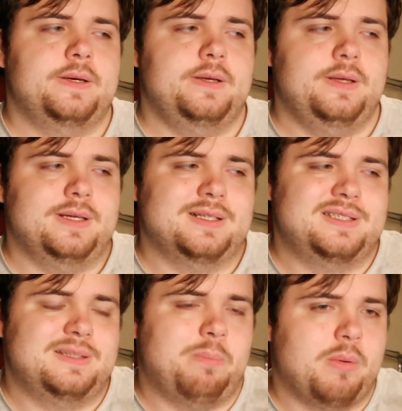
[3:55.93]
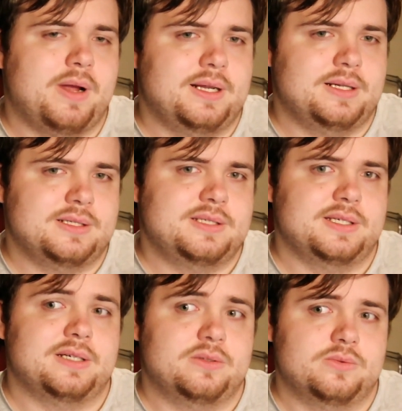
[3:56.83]
It's the brain's
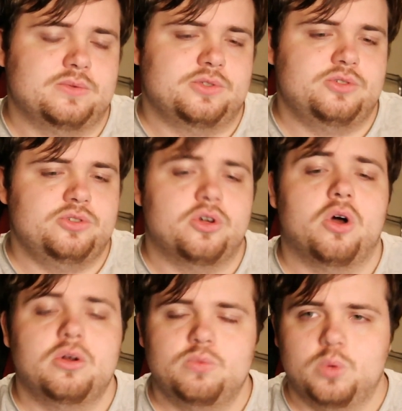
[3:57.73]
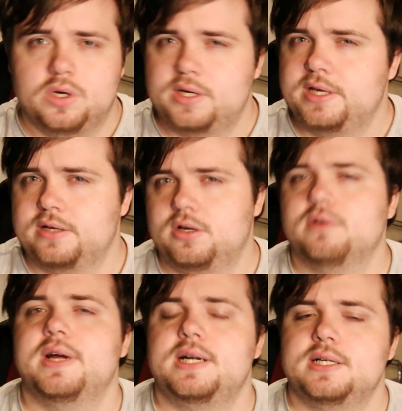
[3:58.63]
signals not working
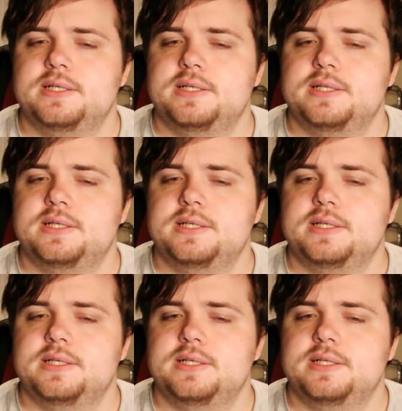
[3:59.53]
correctly.